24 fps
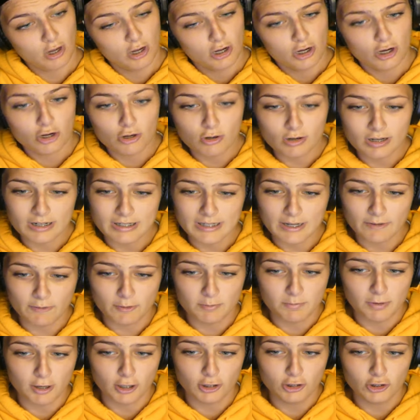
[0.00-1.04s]
you're going to
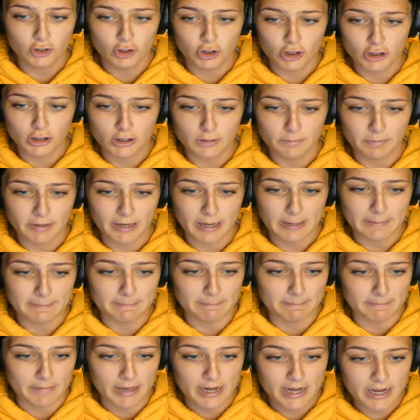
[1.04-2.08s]
different parts just to pick up
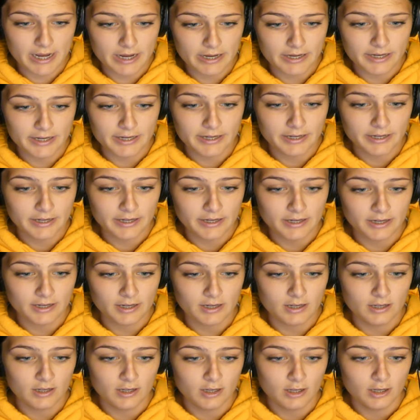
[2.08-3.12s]
money?
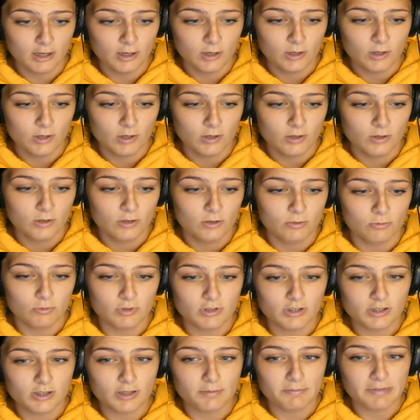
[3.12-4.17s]

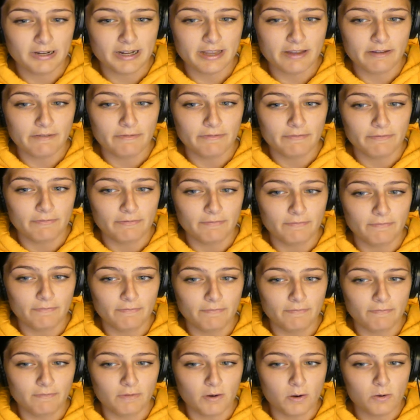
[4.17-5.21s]
What's the money
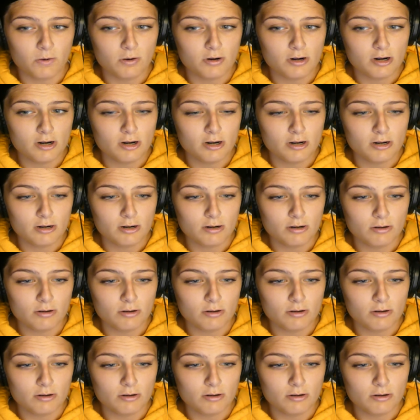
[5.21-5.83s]
for?